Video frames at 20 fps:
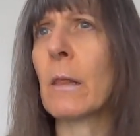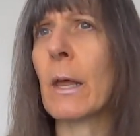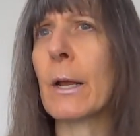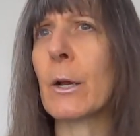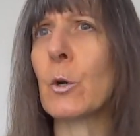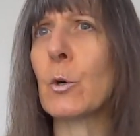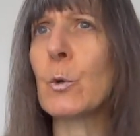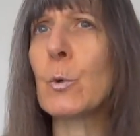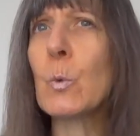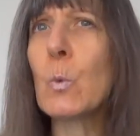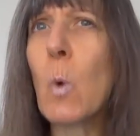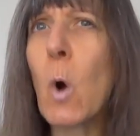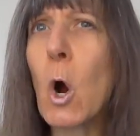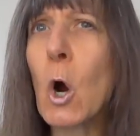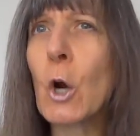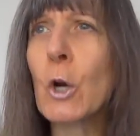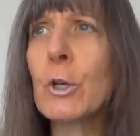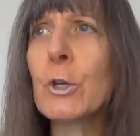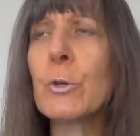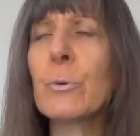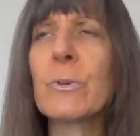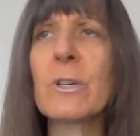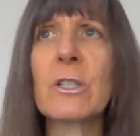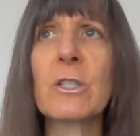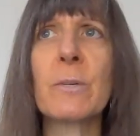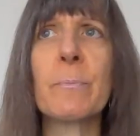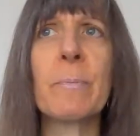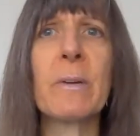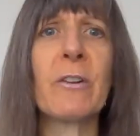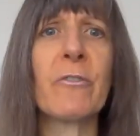Like, who are you?
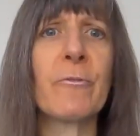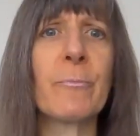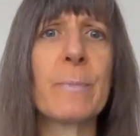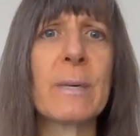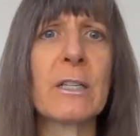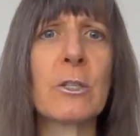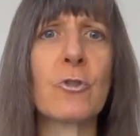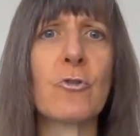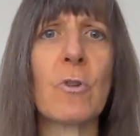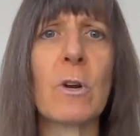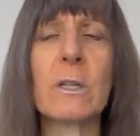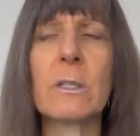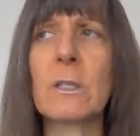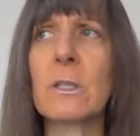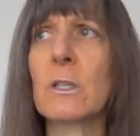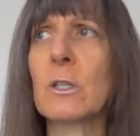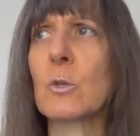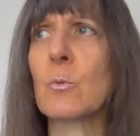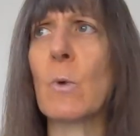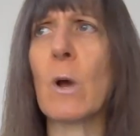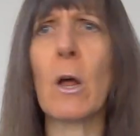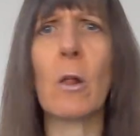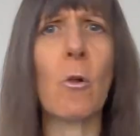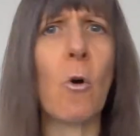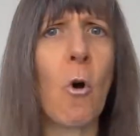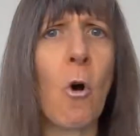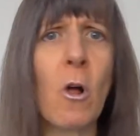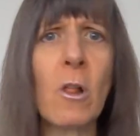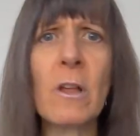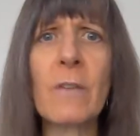There's a bit of mistrust as well.
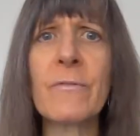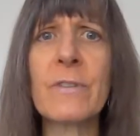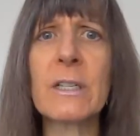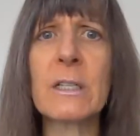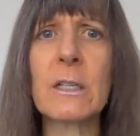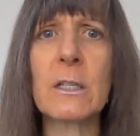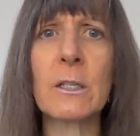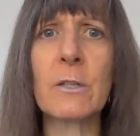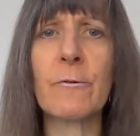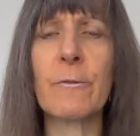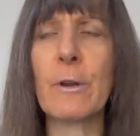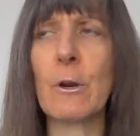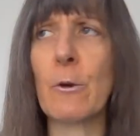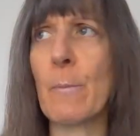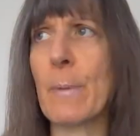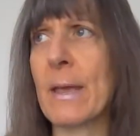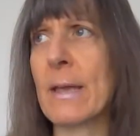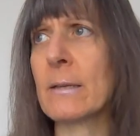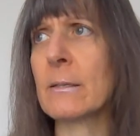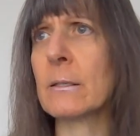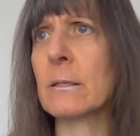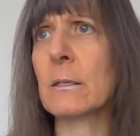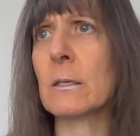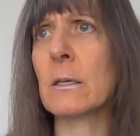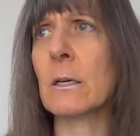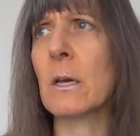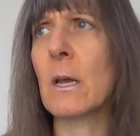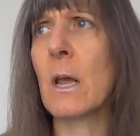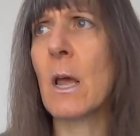All of this is fear-based.